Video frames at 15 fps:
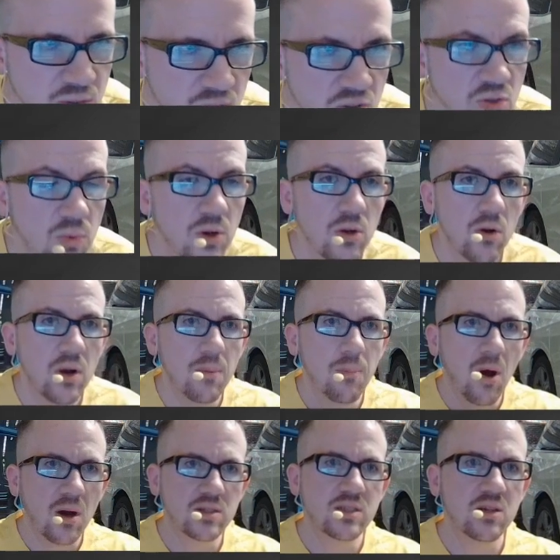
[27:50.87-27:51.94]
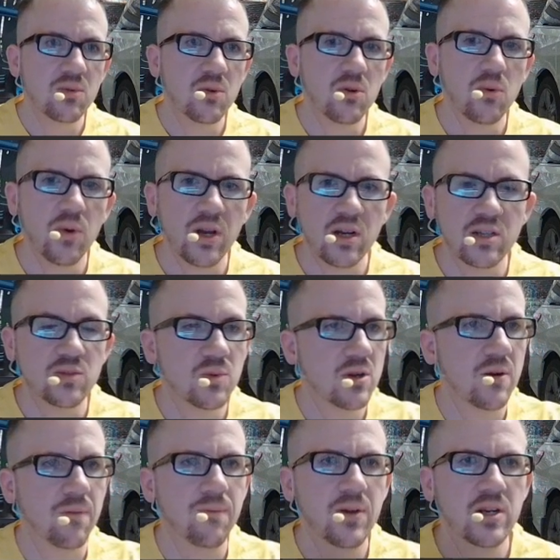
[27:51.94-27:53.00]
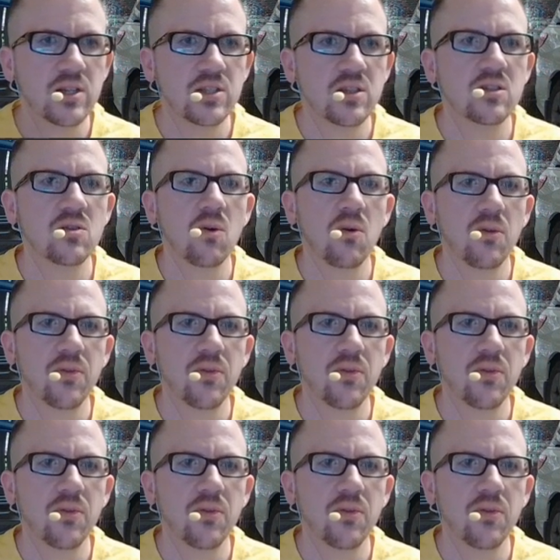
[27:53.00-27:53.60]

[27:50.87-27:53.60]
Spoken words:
so we're going to go ahead and pause here real quick because we're going to finish this whole